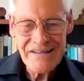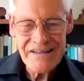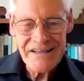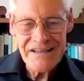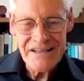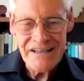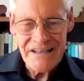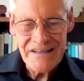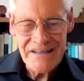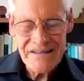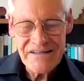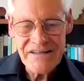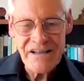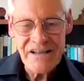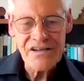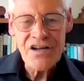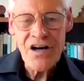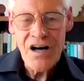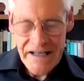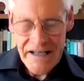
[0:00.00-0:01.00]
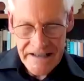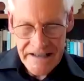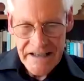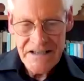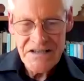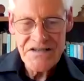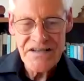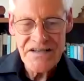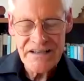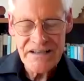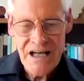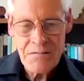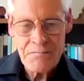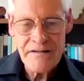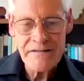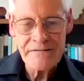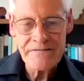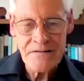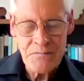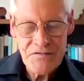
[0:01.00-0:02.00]
the light energy
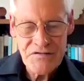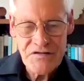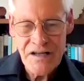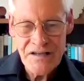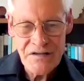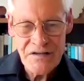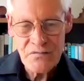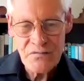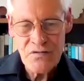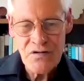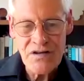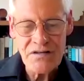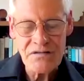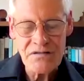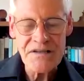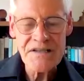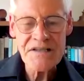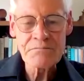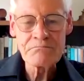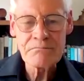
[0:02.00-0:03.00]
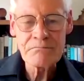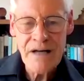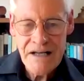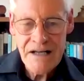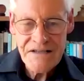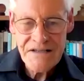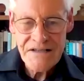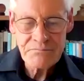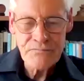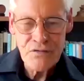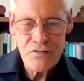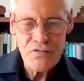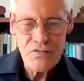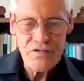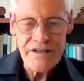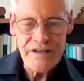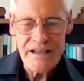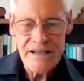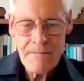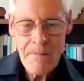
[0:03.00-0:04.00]
coming from structured water is much
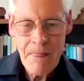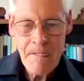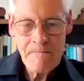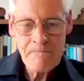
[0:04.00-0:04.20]
broader